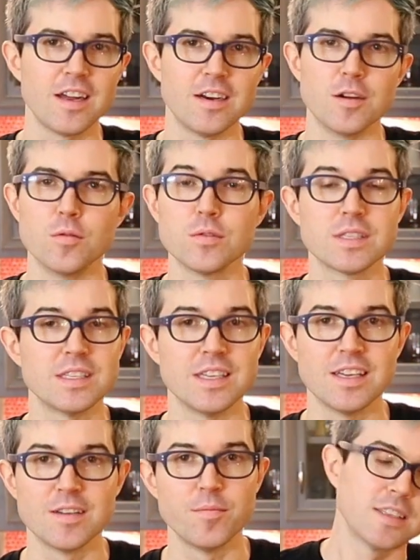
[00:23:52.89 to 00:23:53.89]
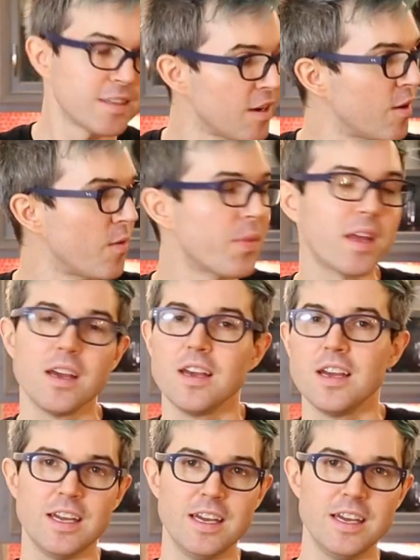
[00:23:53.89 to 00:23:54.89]
I don't know, we'll see. So
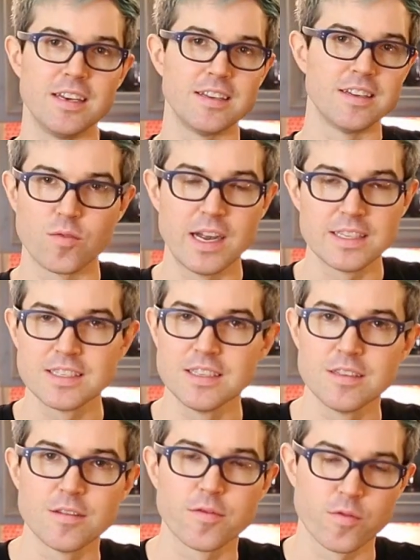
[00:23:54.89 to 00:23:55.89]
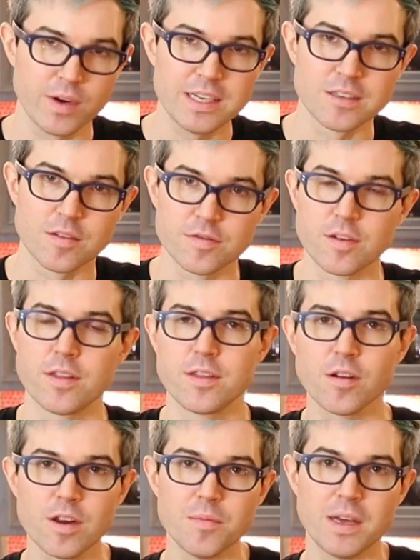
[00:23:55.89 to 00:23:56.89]
it rests in the freezer for
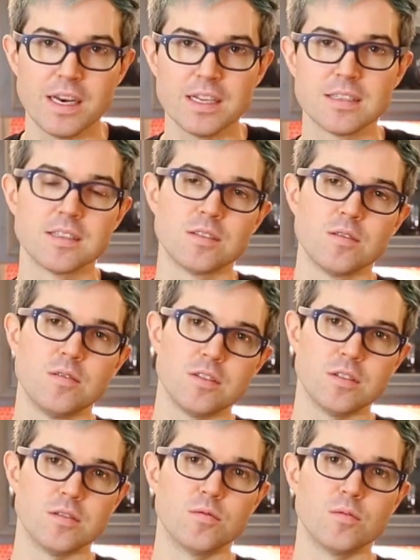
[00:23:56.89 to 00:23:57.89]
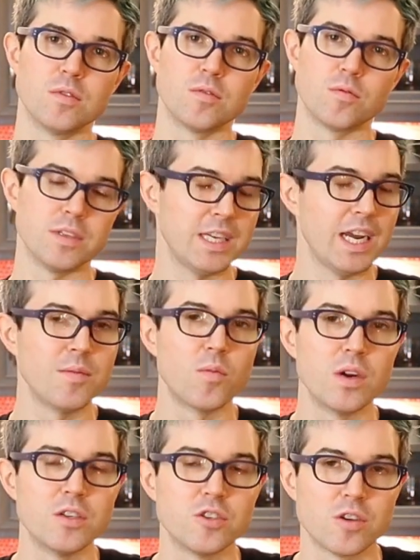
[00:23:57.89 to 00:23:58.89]
30 minutes to retain
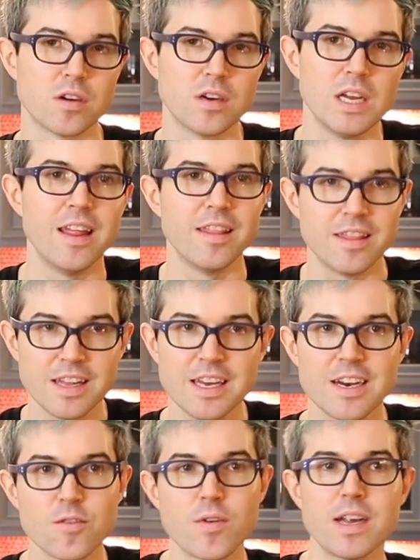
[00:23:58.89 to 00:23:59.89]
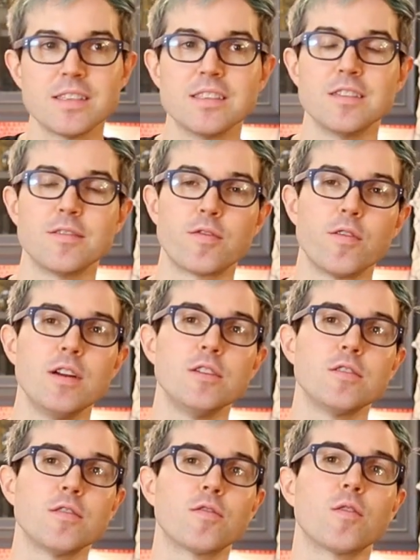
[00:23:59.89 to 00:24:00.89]
moisture, and then it rests in the
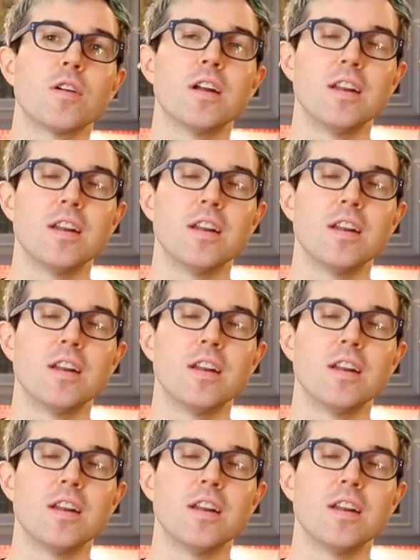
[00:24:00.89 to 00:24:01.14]
fridge for